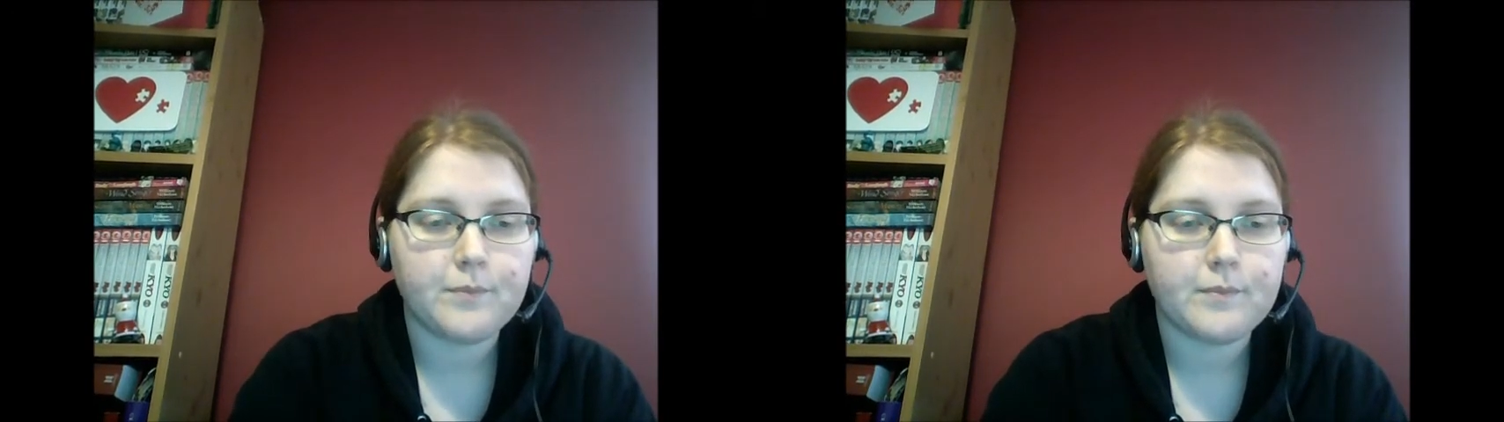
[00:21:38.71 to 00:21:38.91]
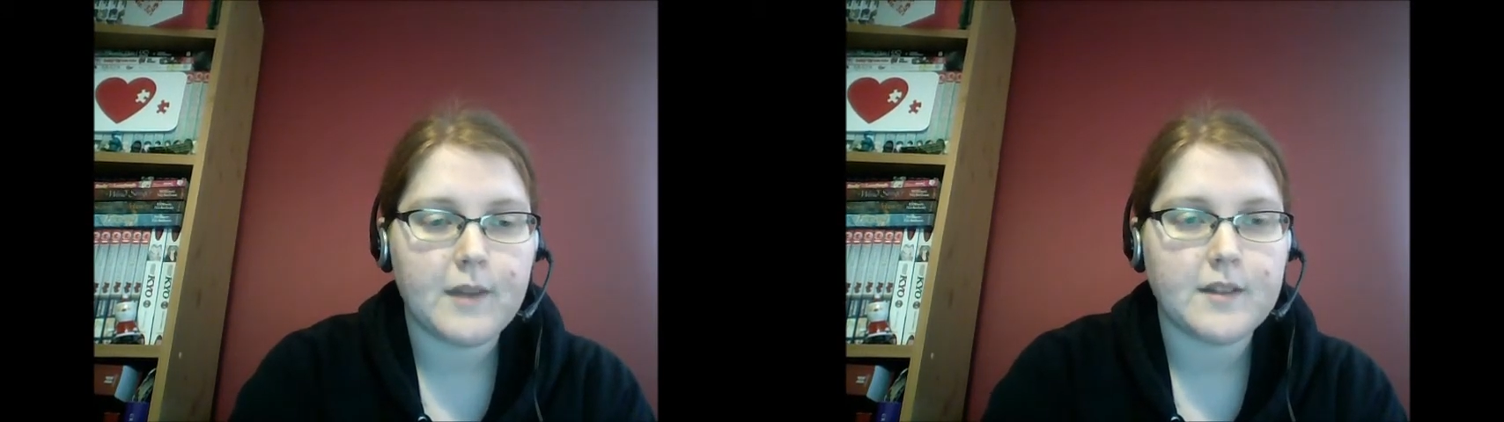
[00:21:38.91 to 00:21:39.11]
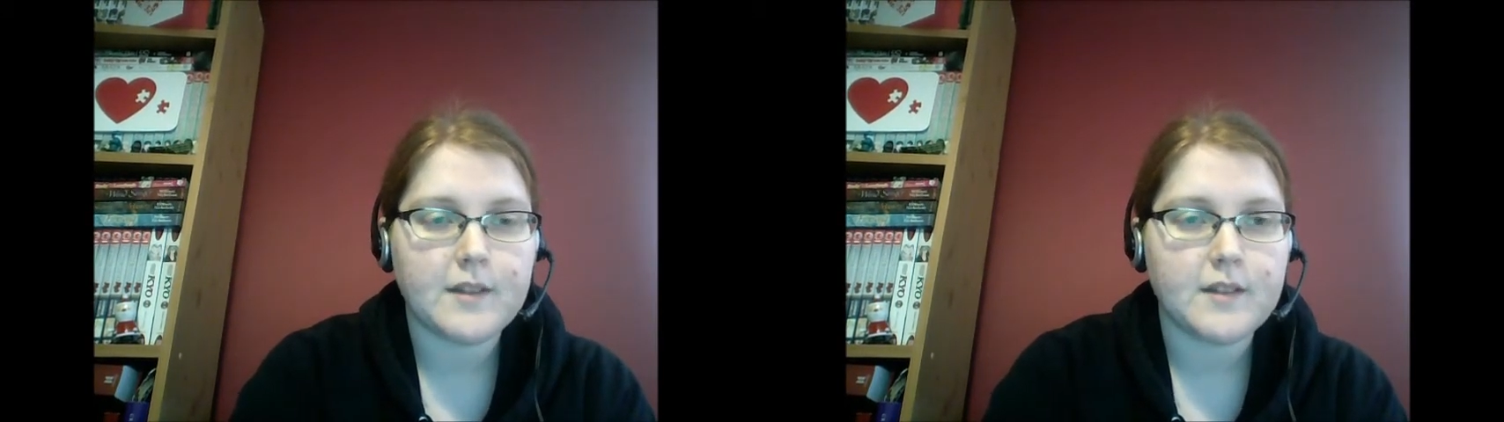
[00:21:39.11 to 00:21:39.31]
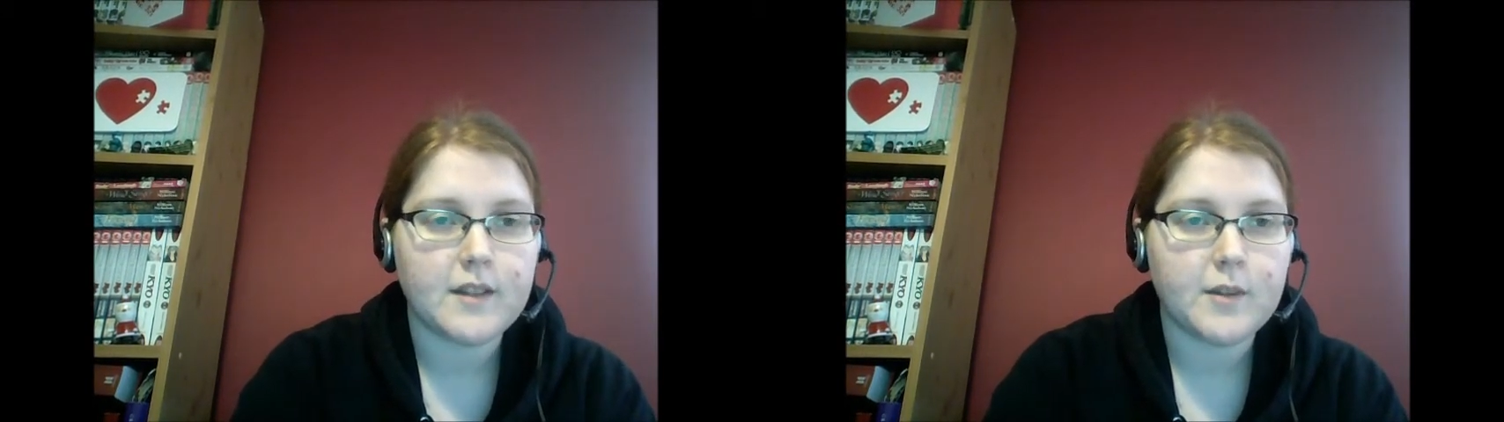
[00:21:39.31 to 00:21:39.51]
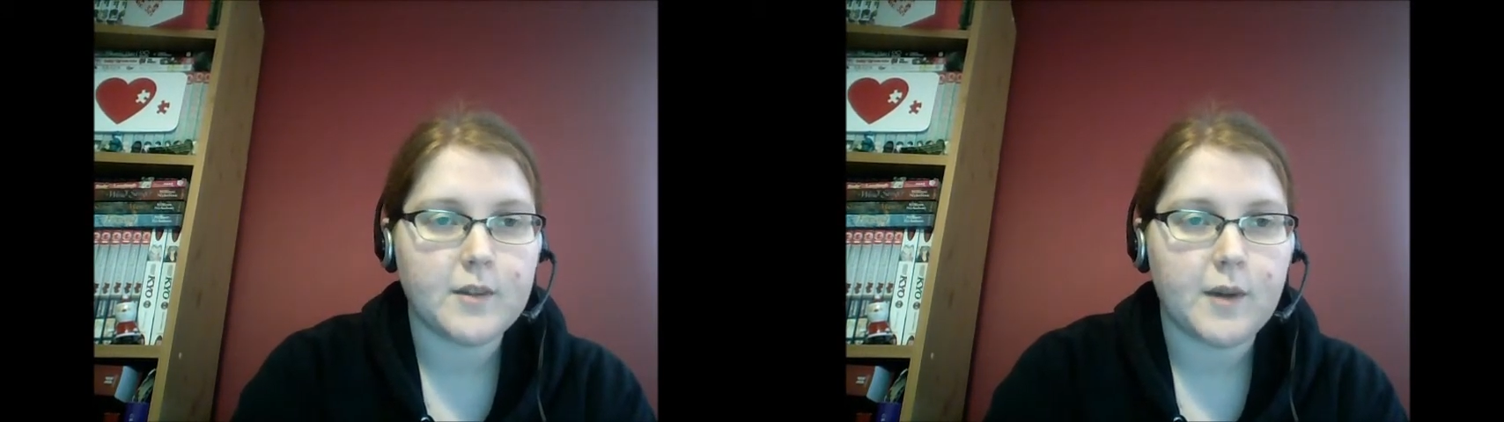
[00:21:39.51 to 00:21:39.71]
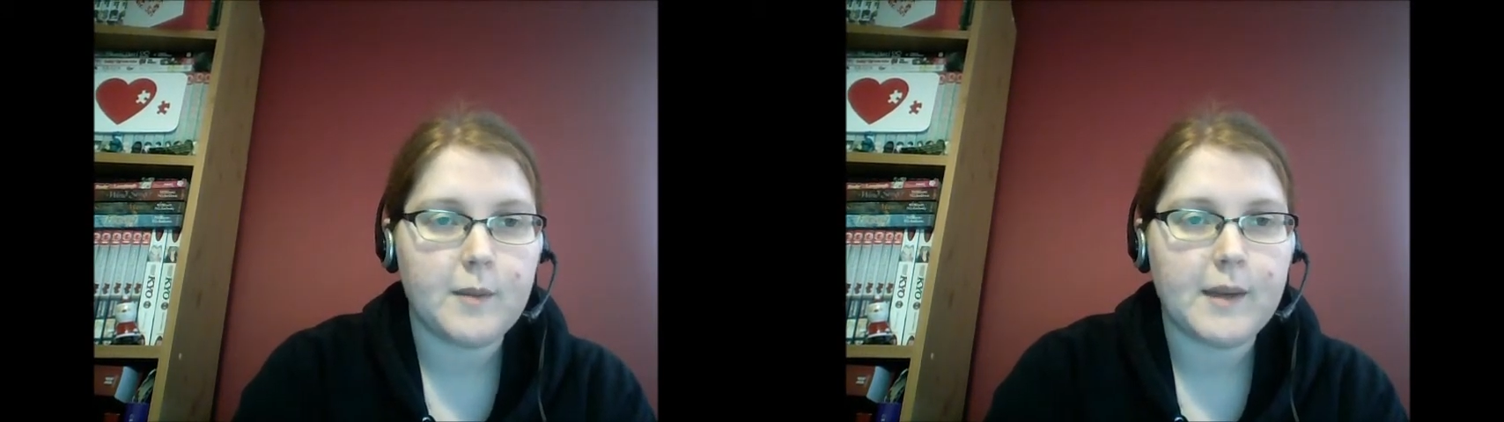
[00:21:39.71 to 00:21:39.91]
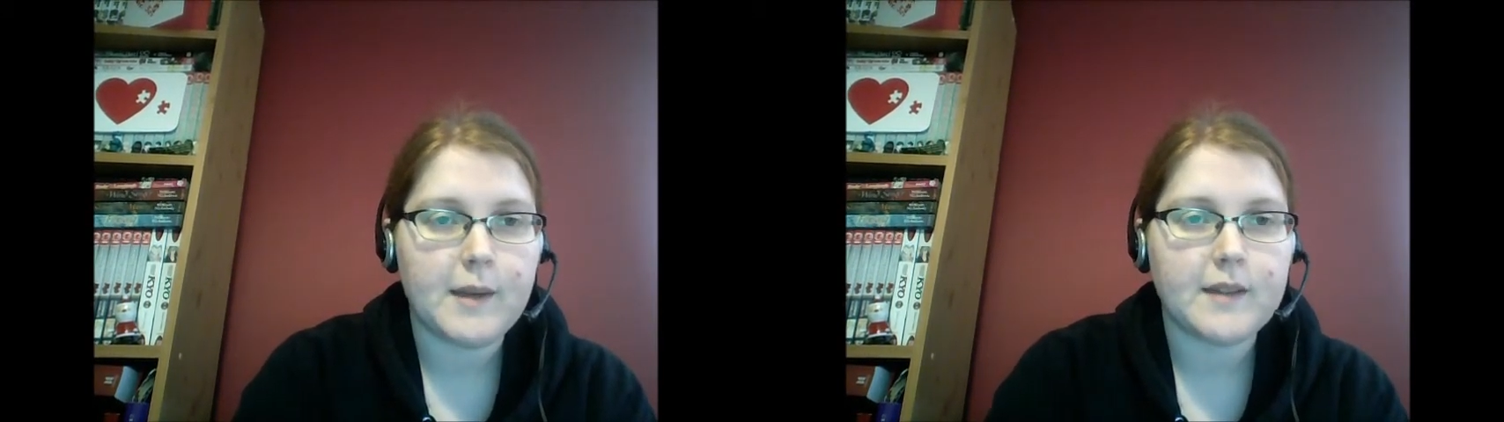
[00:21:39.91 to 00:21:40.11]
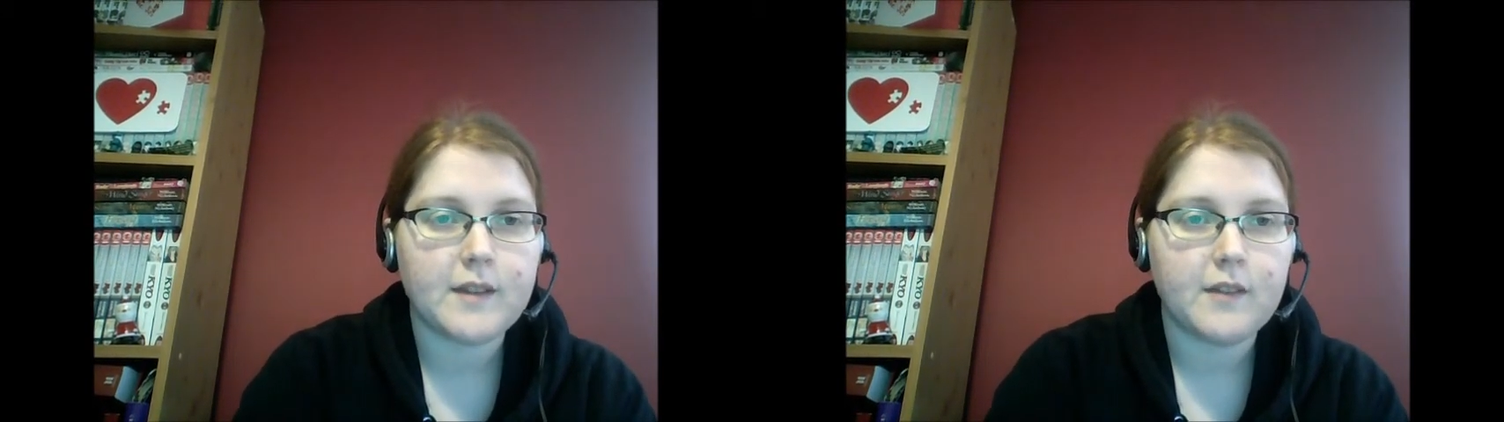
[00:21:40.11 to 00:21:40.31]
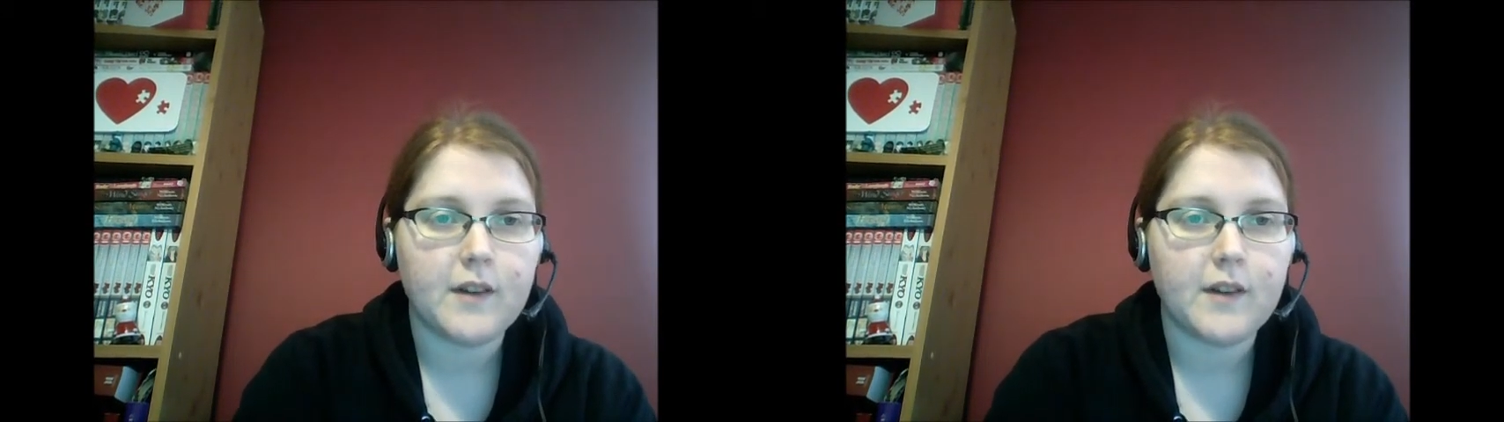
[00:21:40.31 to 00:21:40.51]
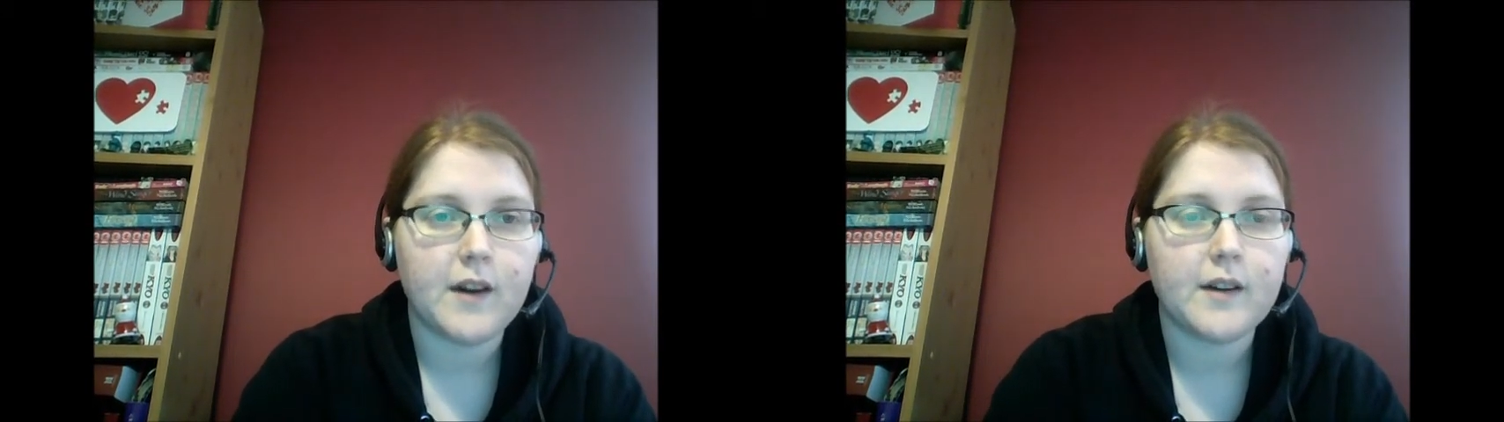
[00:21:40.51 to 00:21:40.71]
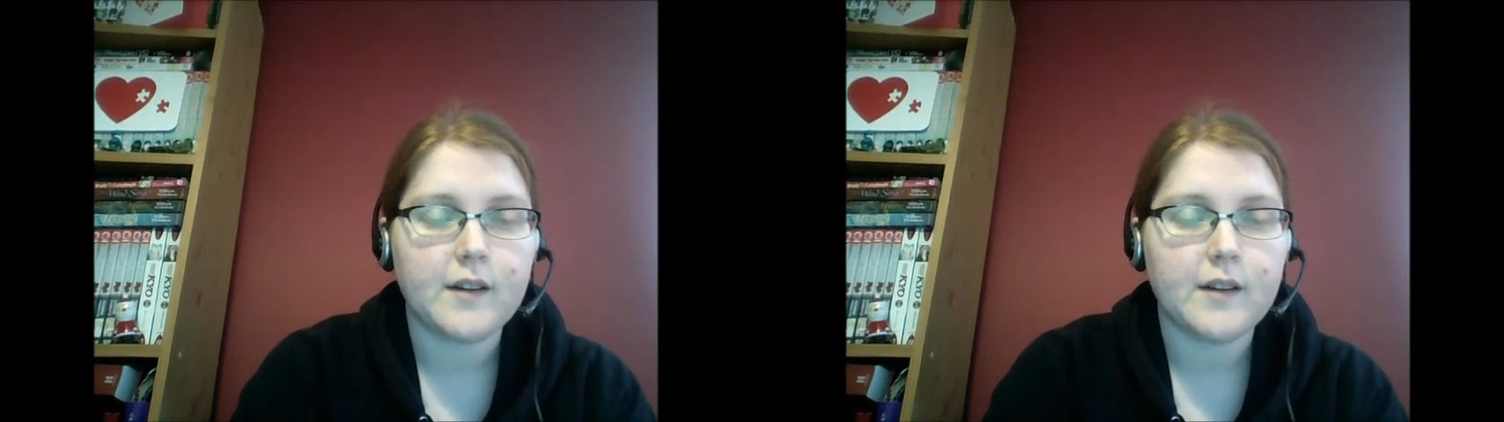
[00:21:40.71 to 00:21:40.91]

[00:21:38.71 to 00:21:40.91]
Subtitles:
managed to stitch quite a bit so far.